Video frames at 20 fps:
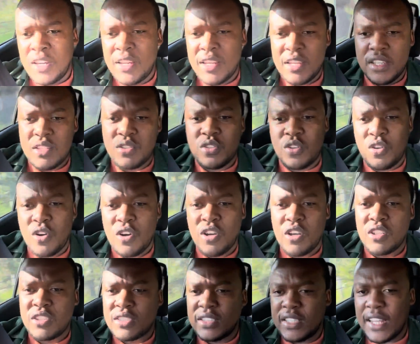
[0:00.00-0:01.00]
It's
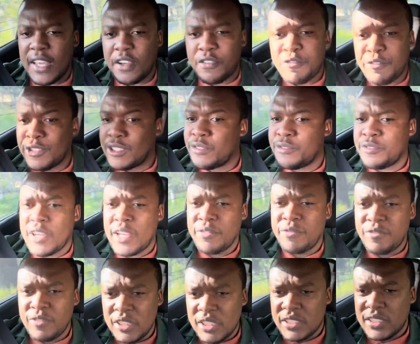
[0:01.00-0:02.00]
got like
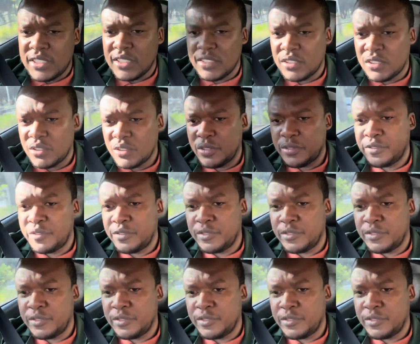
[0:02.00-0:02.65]
45 liters of